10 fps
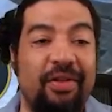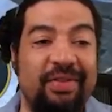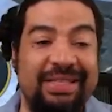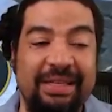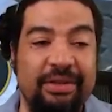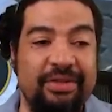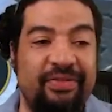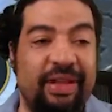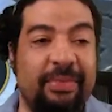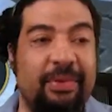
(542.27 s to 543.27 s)
all of his skills
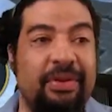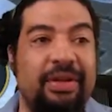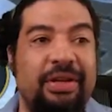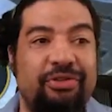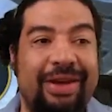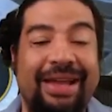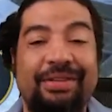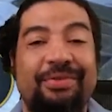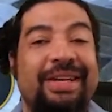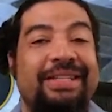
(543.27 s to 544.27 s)
available.
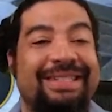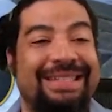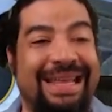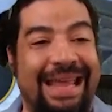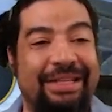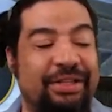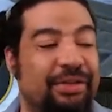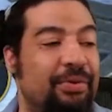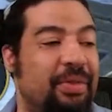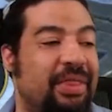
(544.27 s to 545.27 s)
Dragon's Rage is
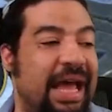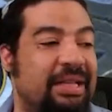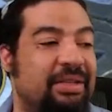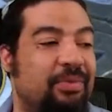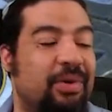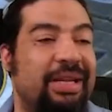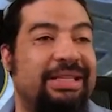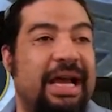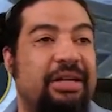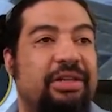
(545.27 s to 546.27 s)
A2. That's the one
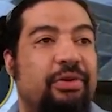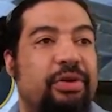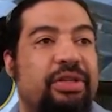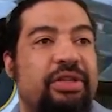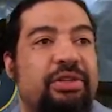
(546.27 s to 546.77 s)
he's actually going to